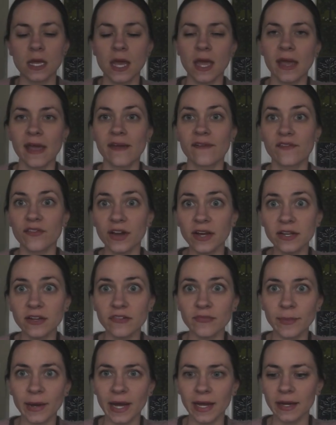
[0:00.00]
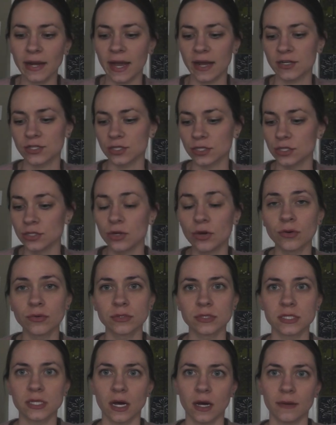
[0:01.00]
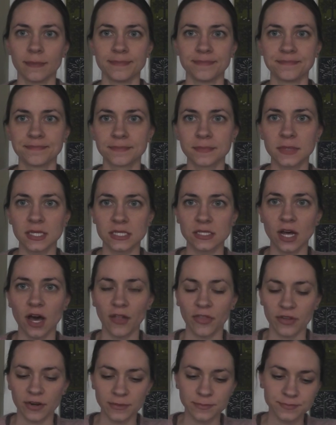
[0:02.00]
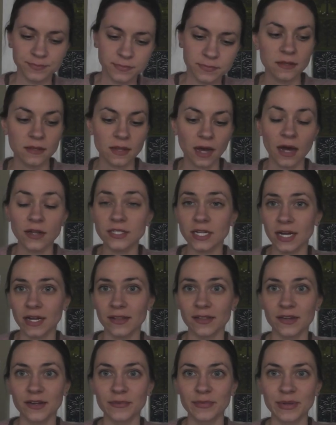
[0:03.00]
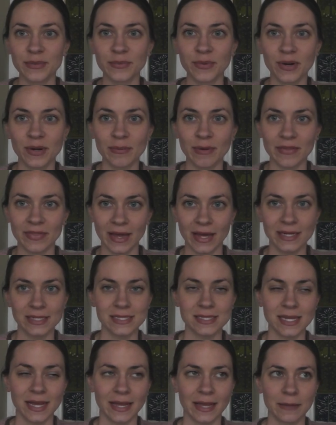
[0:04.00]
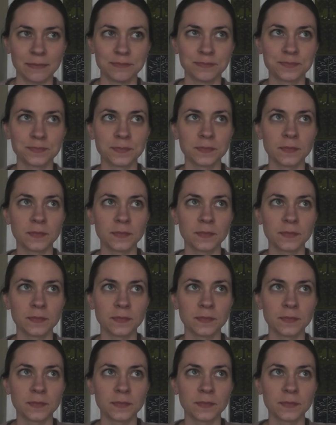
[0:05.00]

A friend of mine actually knows this author. I'll talk a little bit more about that in a second.